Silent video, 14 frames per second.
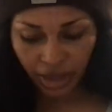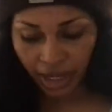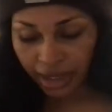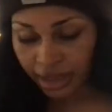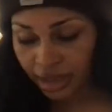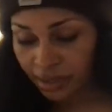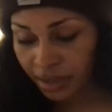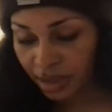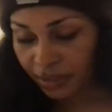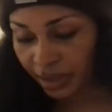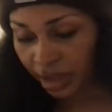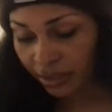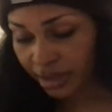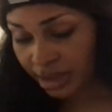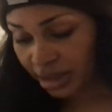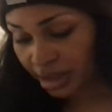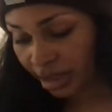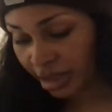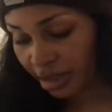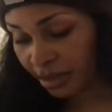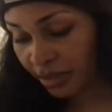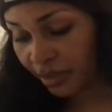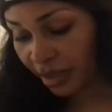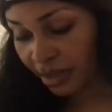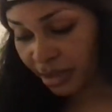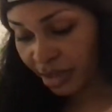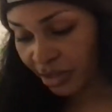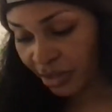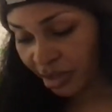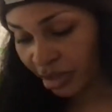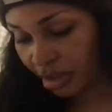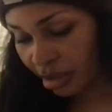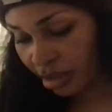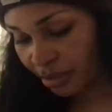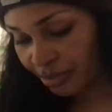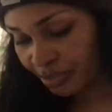I couldn't believe what I was seeing. I couldn't believe what I was hearing, y'all.